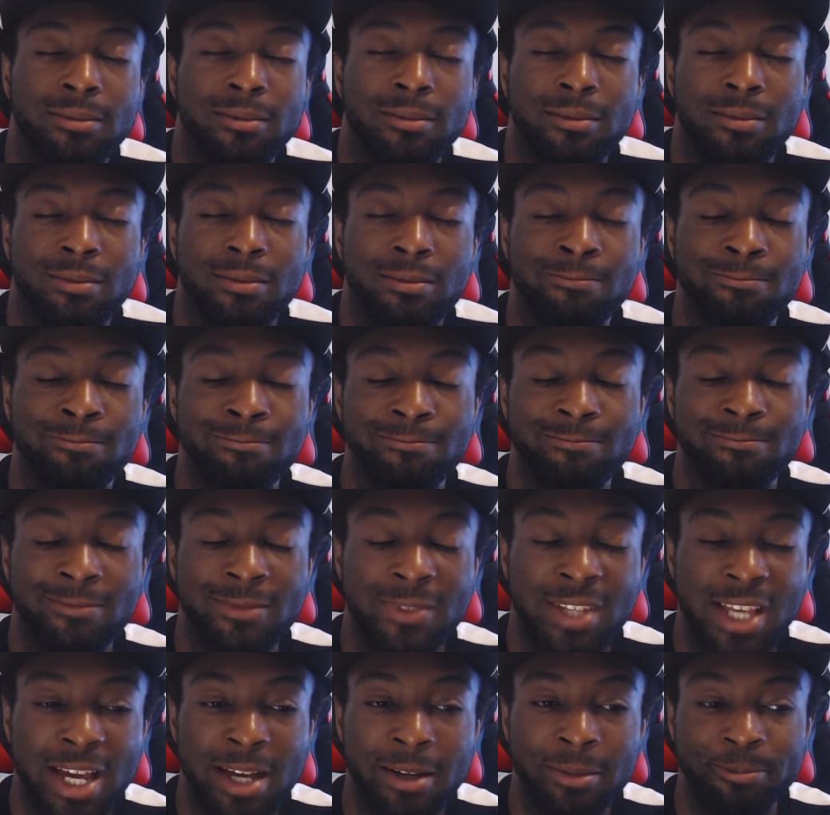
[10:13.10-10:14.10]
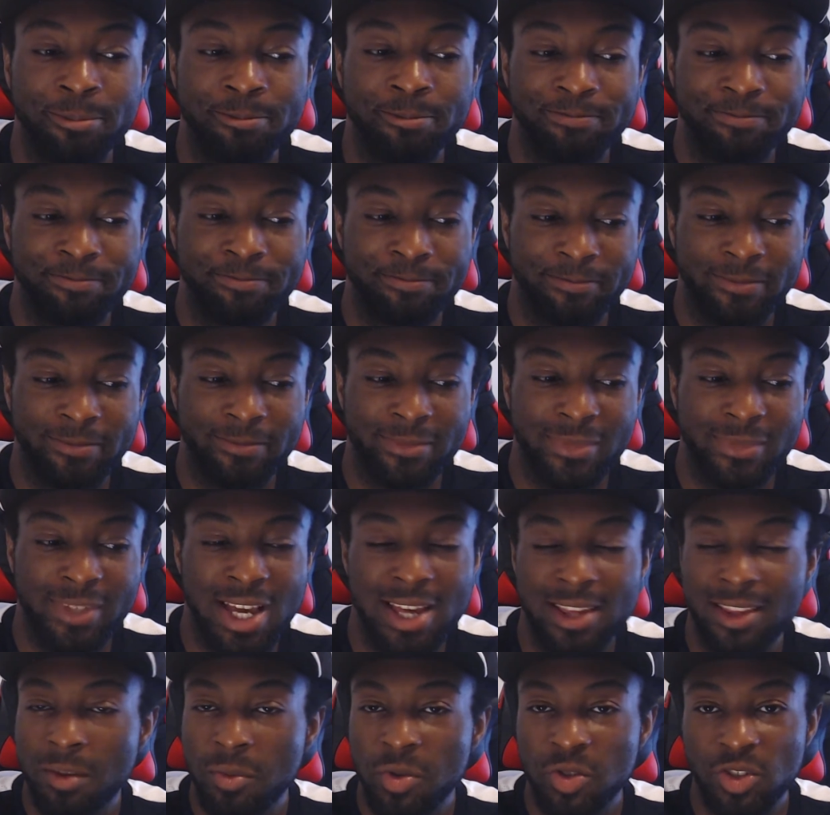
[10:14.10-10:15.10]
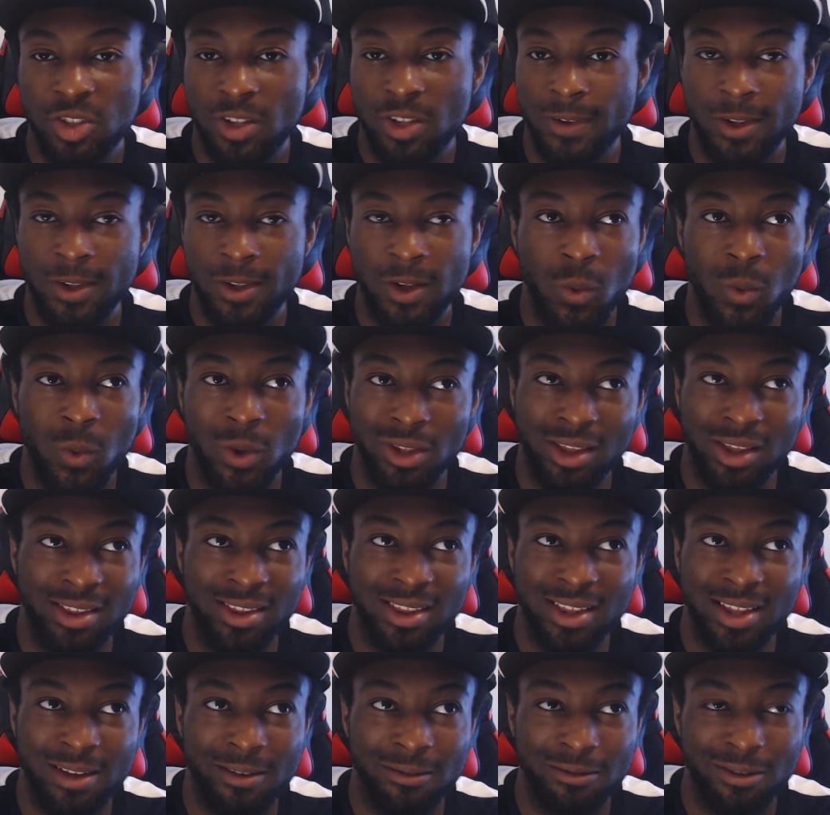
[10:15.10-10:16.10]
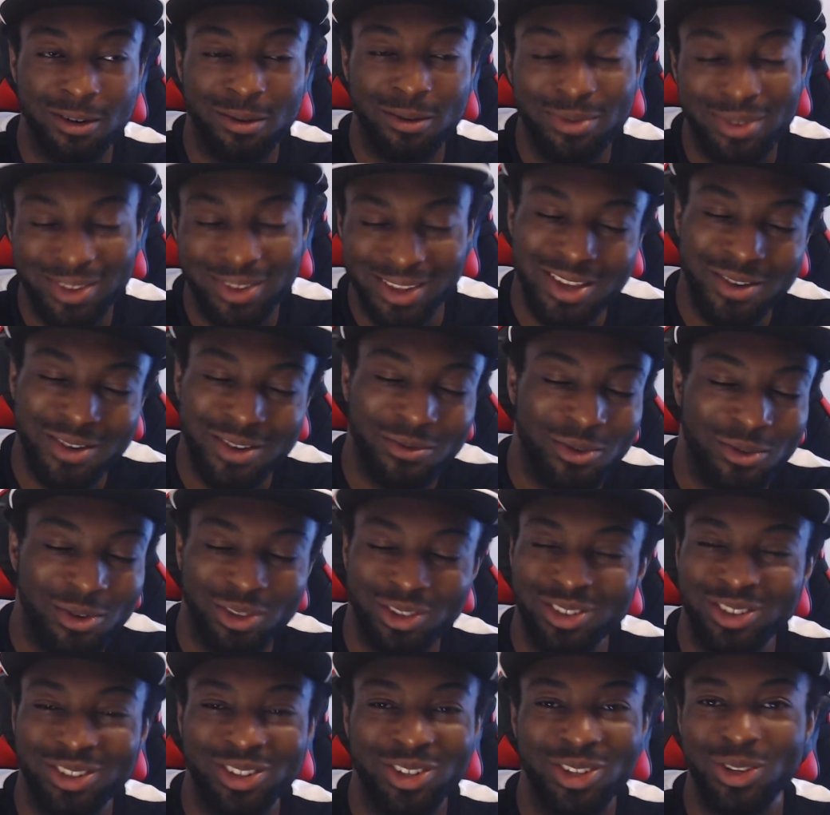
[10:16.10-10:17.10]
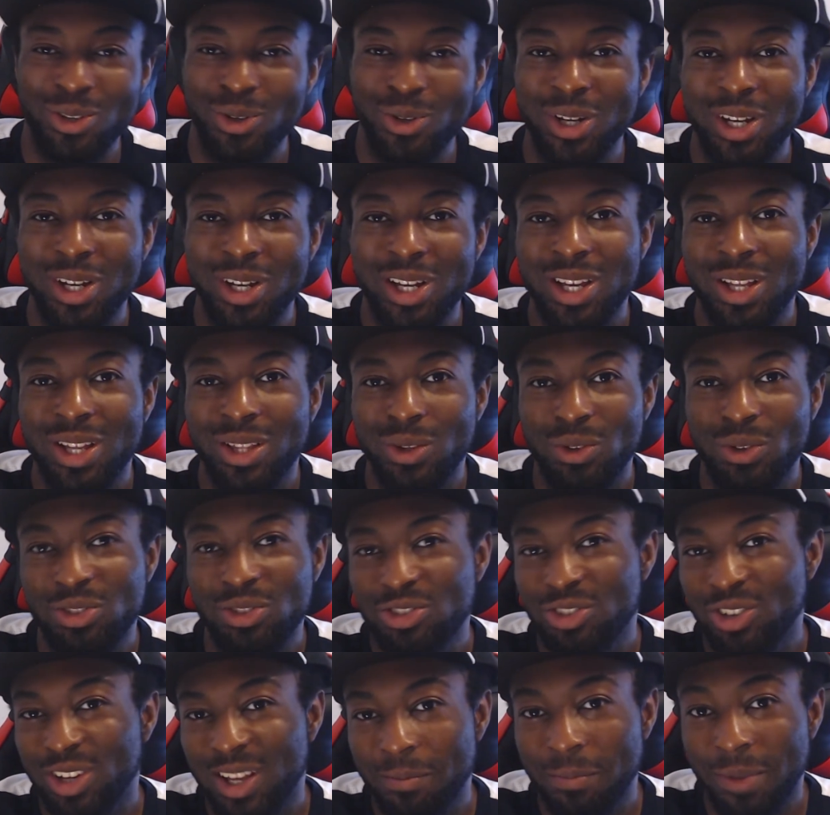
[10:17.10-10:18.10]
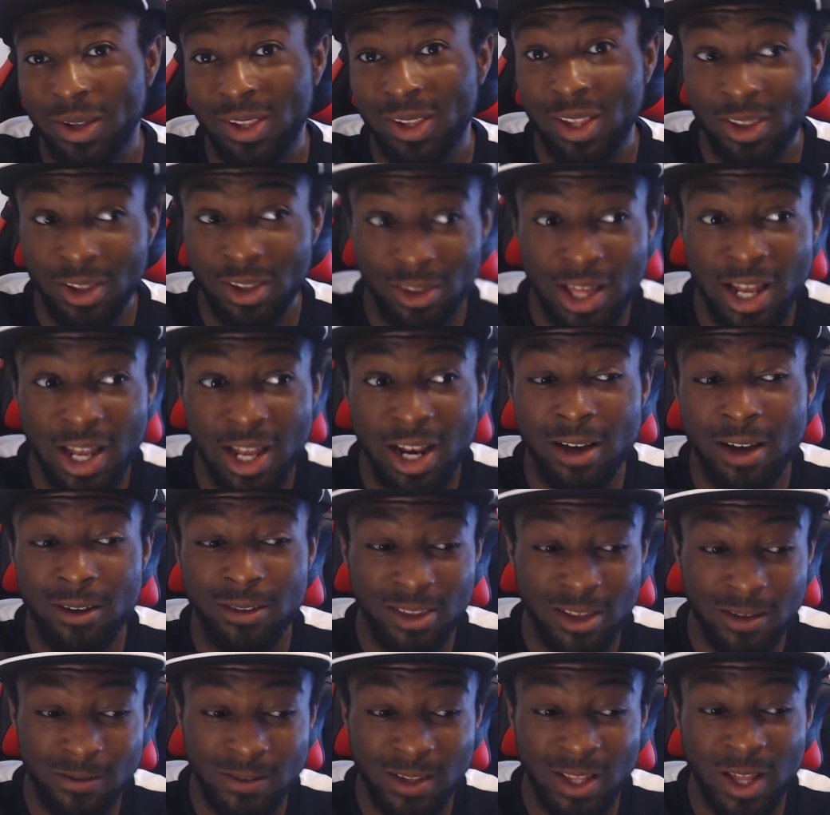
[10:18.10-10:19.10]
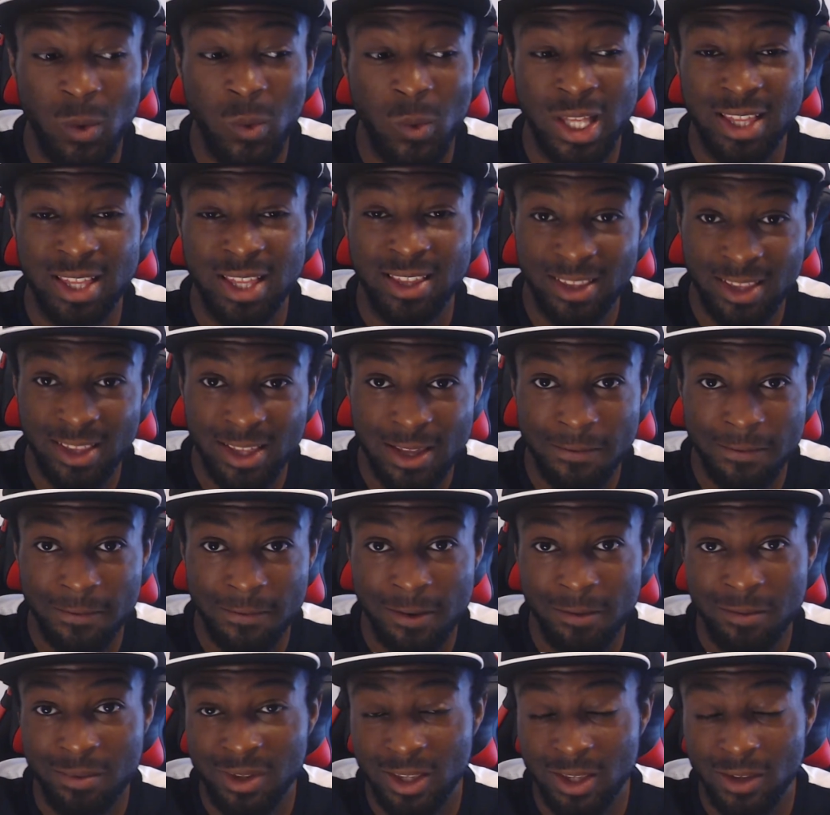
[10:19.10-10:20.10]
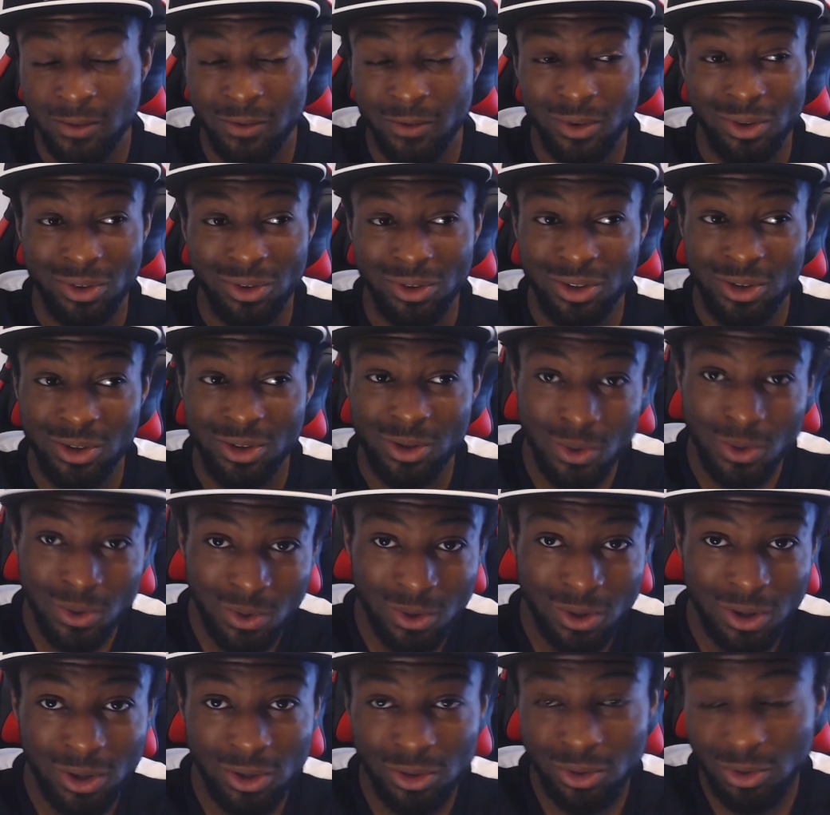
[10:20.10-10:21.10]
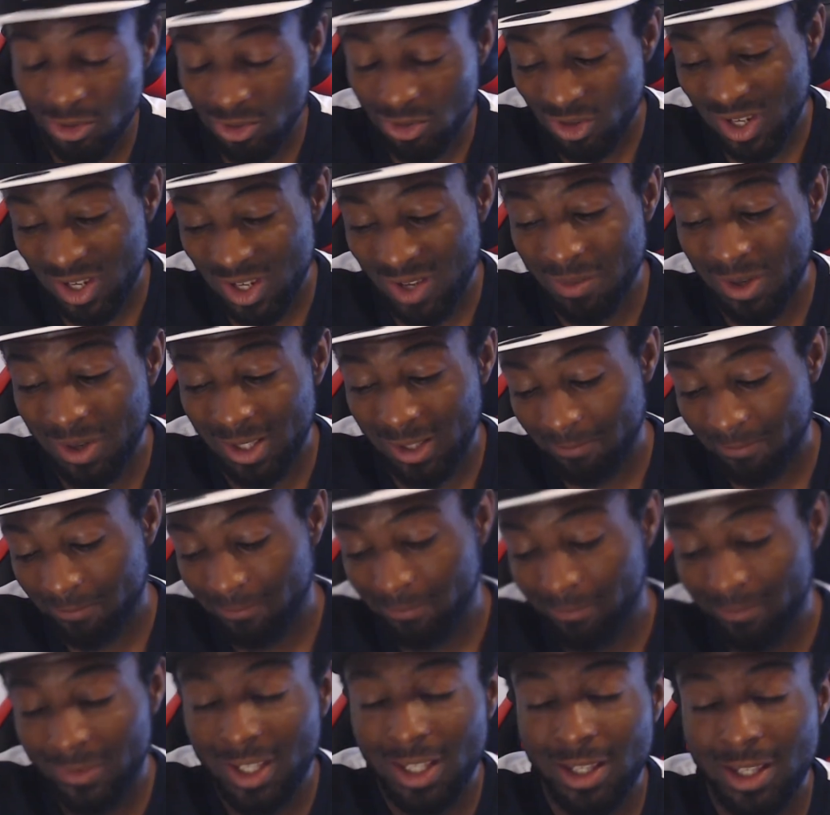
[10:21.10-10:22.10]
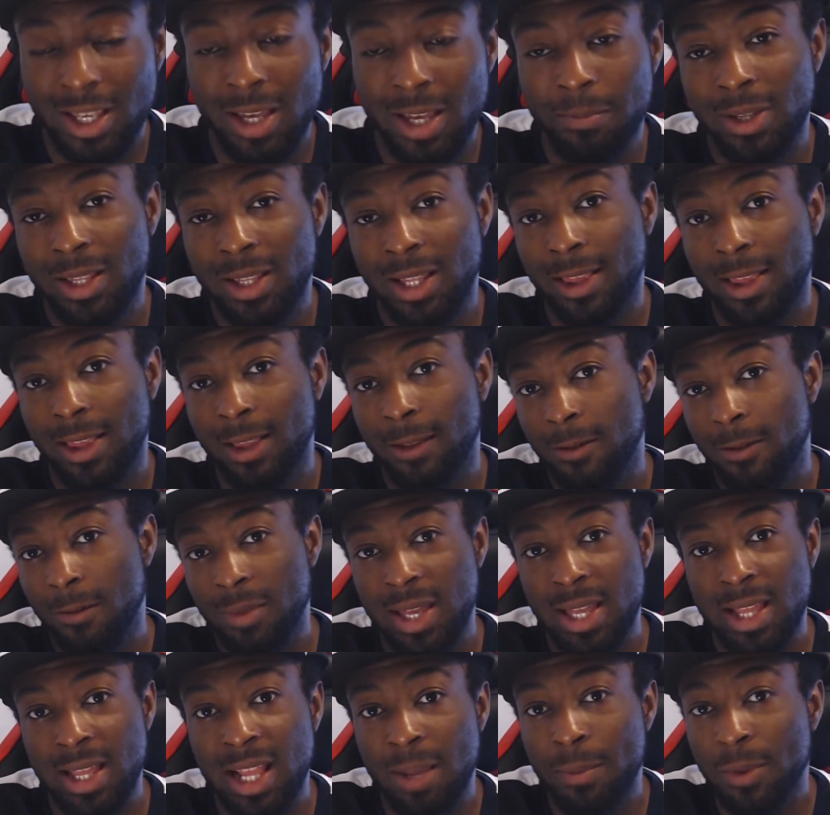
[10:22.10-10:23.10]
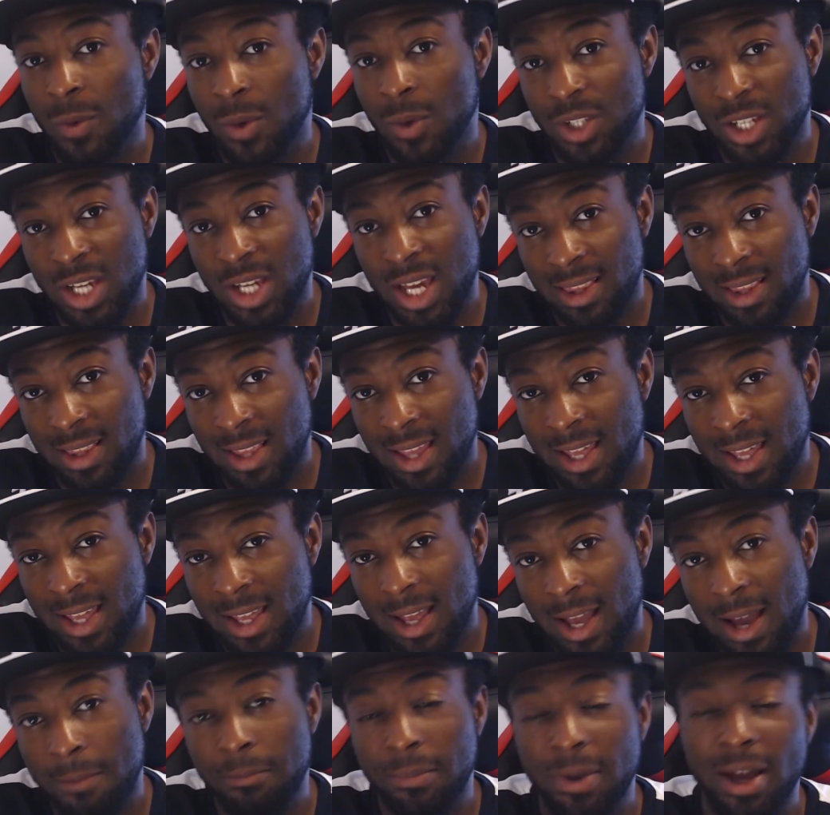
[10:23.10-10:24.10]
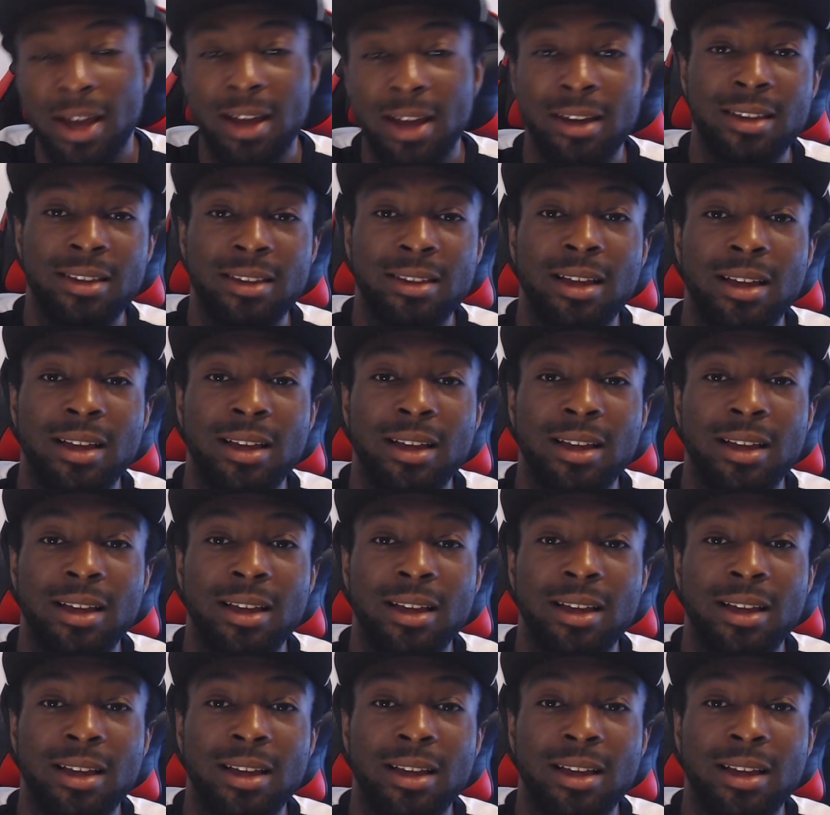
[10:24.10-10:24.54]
Yeah, there's so much stuff that I want to see from Xenoverse 2 to 3, but there's also a lot of stuff that I want to see from Xenoverse 2 to 3. But yep, that's it for me. Let me know what you guys think. I'm Pyros,